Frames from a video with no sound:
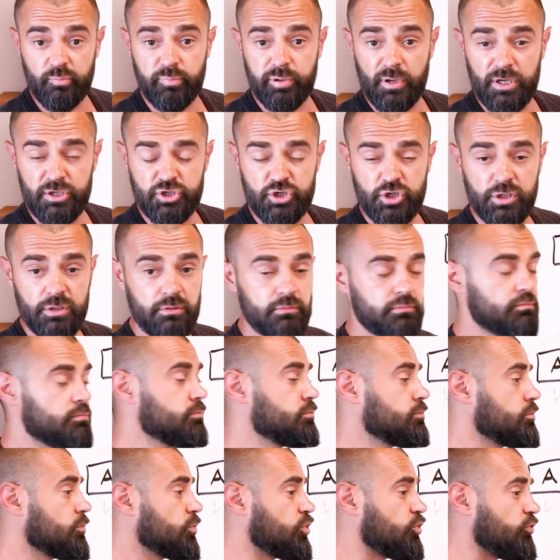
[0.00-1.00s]
your budget,
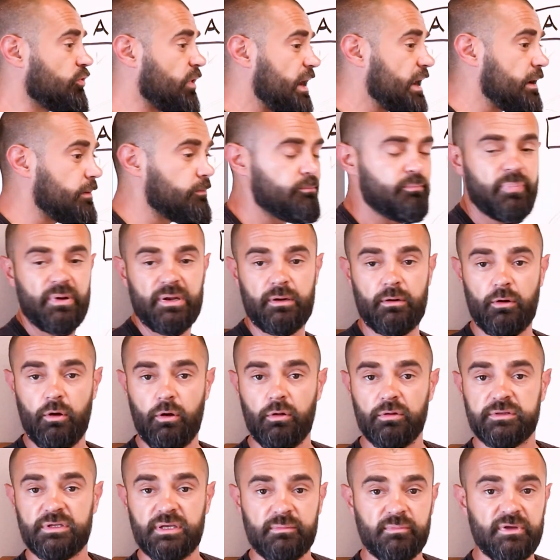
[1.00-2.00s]
great,
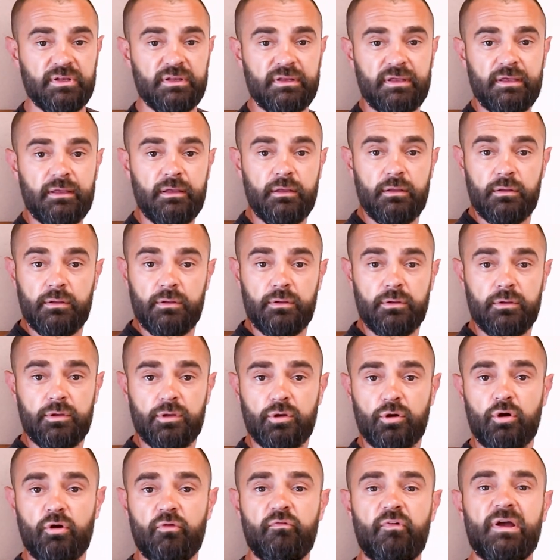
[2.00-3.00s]
but ultimately,
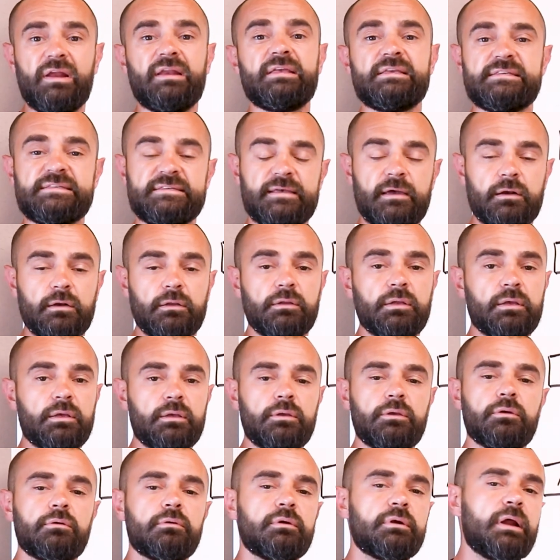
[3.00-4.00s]
you're already
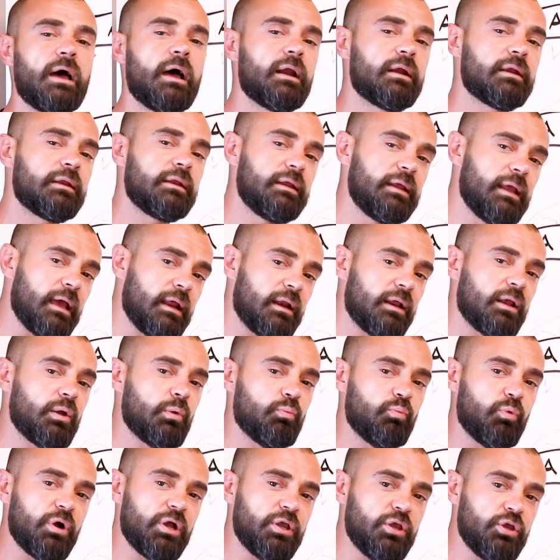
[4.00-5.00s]
settling. You're not
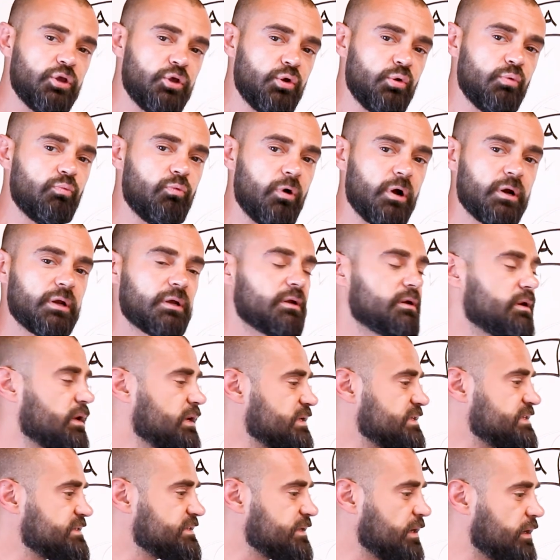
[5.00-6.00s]
getting what you
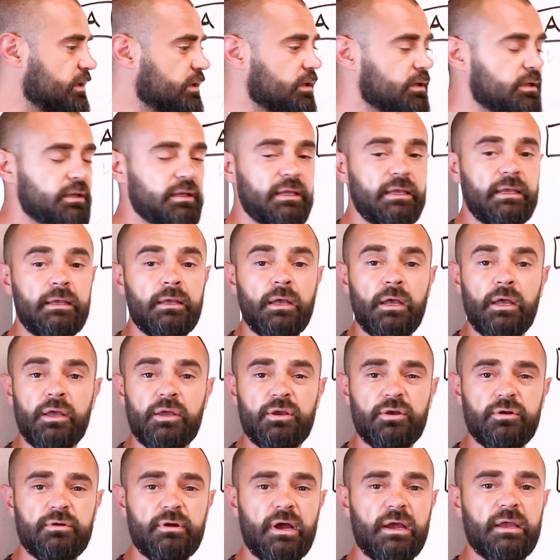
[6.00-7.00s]
wanted aesthetically,
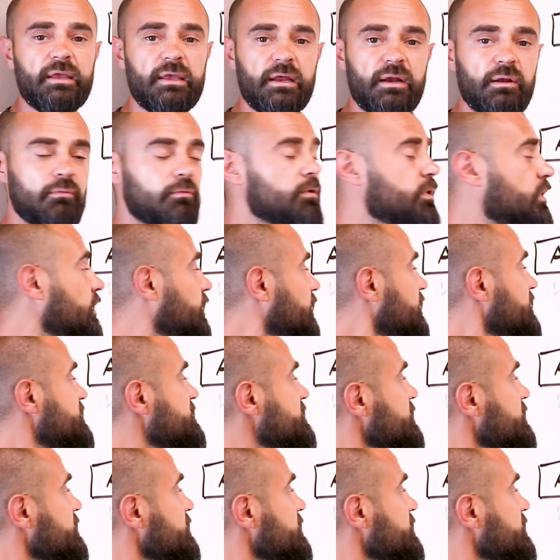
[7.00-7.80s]
you're not getting what it